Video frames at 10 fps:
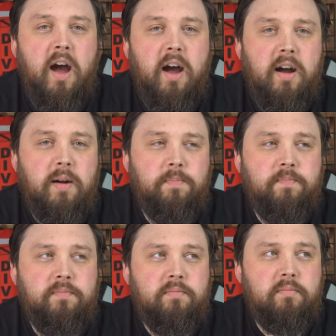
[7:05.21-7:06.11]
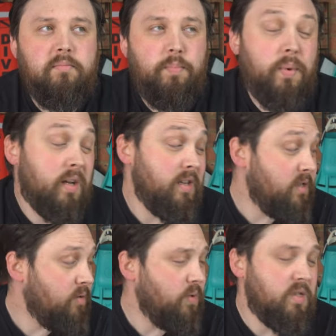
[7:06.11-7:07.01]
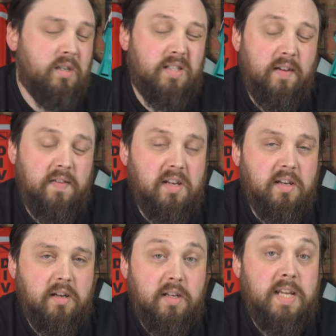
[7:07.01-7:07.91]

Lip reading: But it's always nice to have a